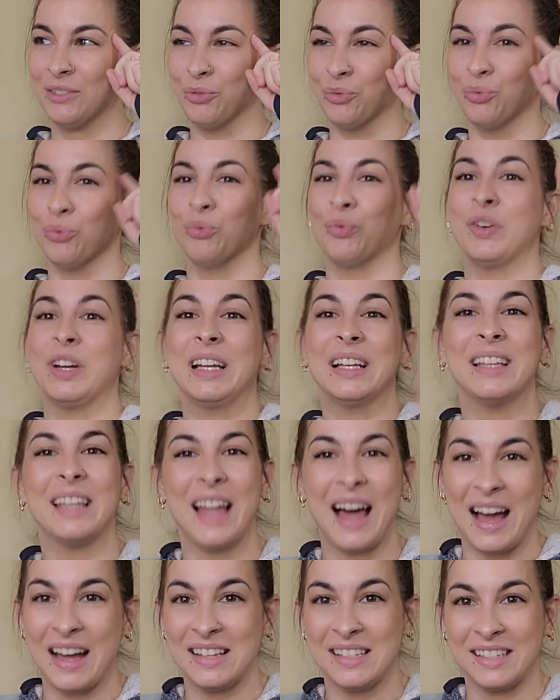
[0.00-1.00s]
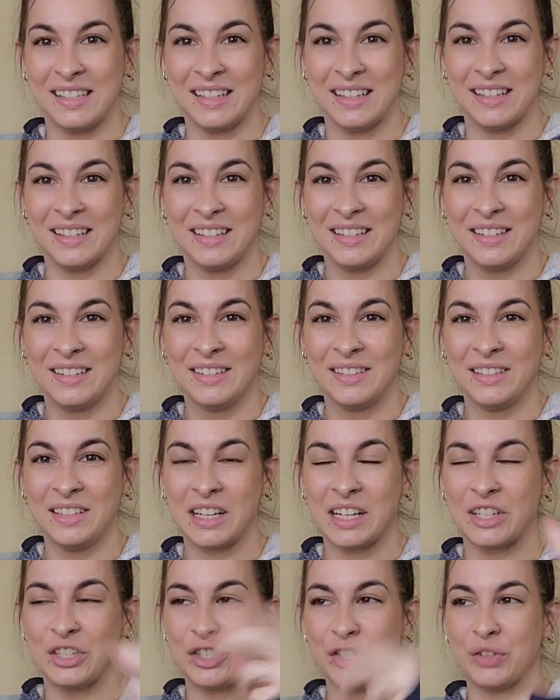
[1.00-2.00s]
realize it
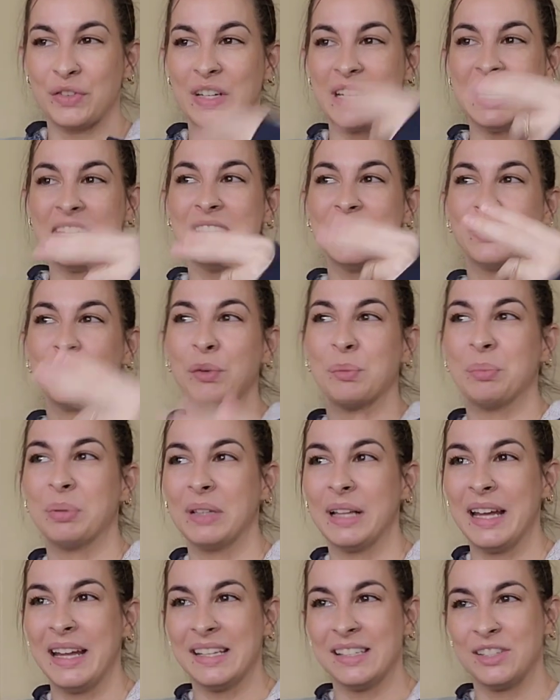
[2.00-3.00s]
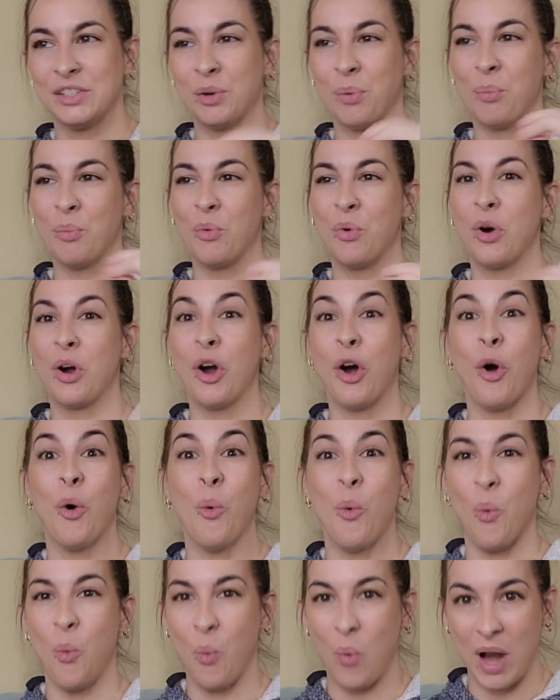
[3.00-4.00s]
because you're in a different place. You're more
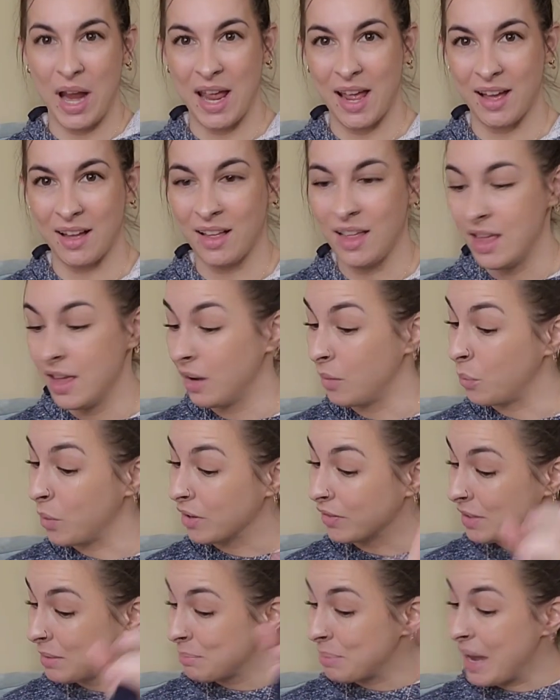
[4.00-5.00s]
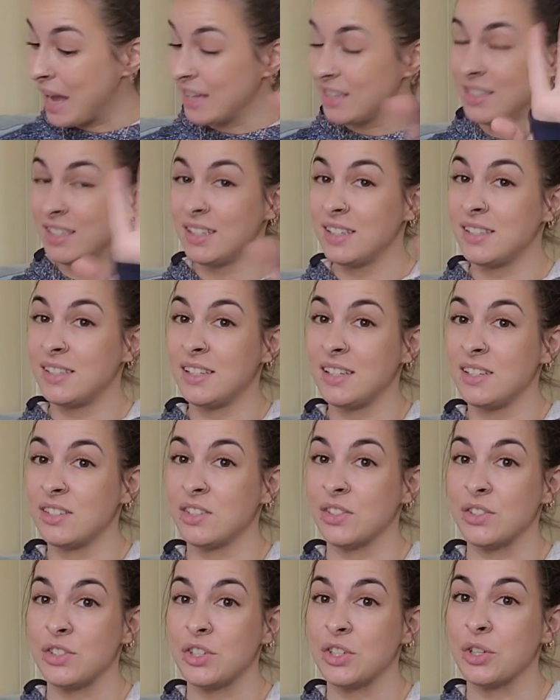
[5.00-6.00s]
aware. We're in Pisces
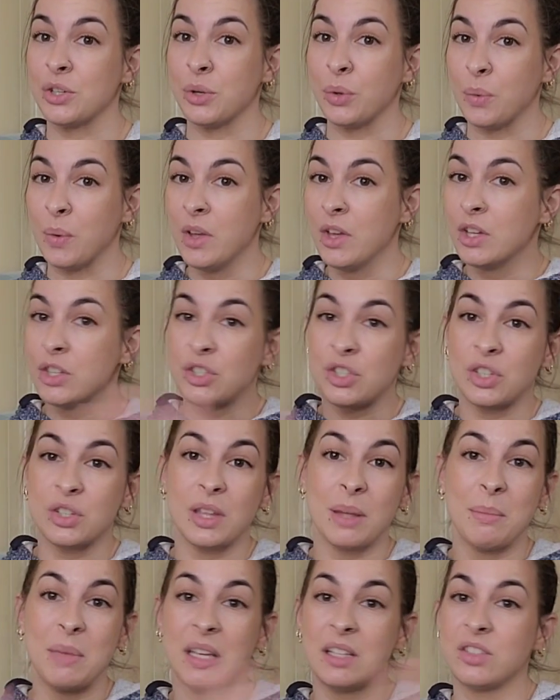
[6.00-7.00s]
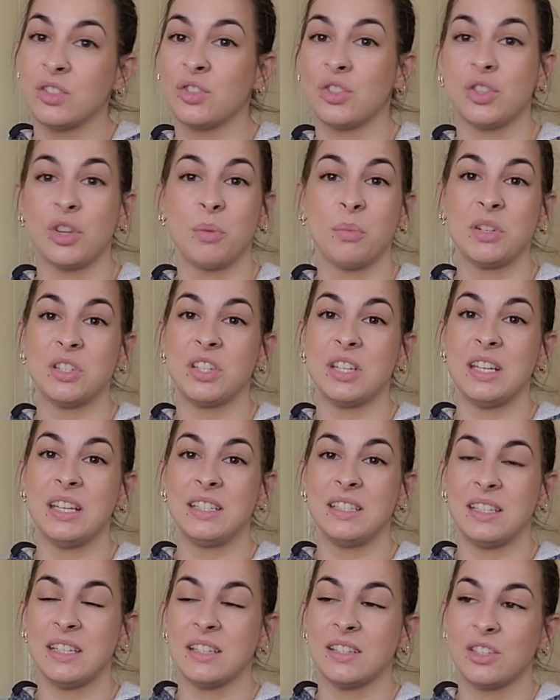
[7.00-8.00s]
season too, so that makes it so much
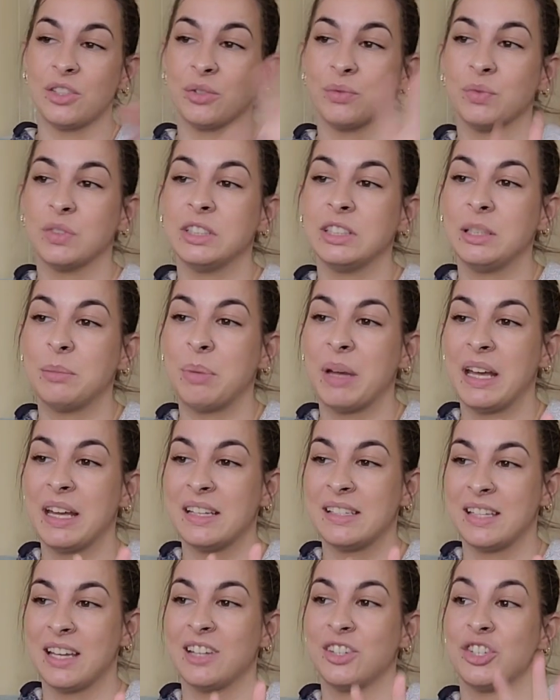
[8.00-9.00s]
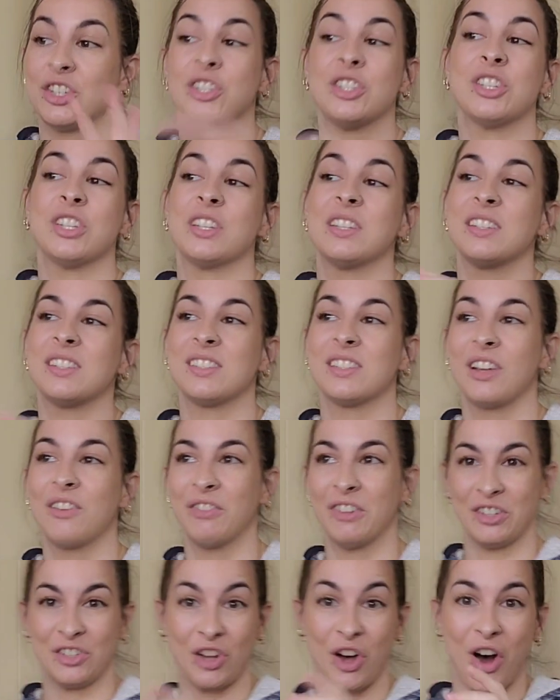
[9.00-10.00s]
easier to really pay attention to the
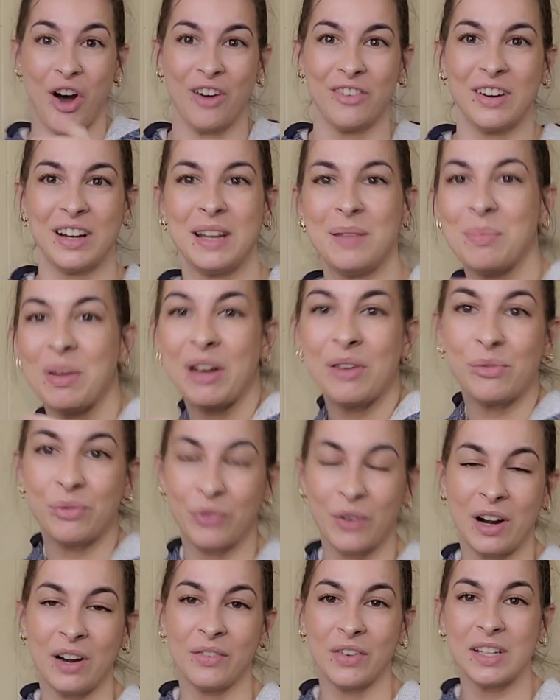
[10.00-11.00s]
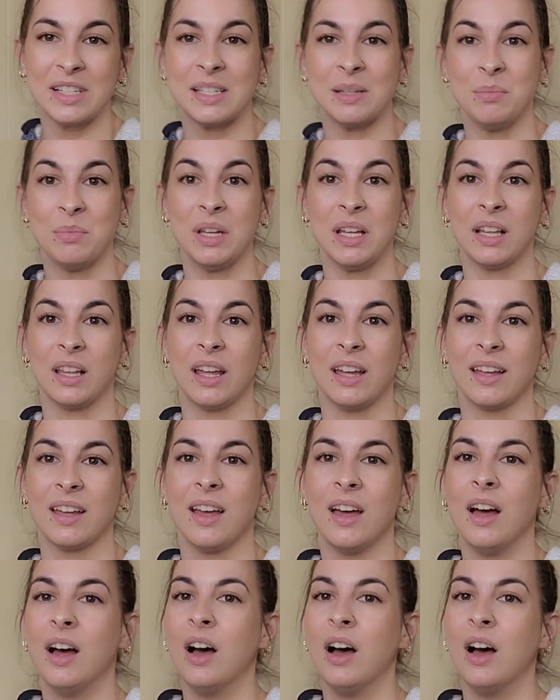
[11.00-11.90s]
stuff that's already been in front of us and being like,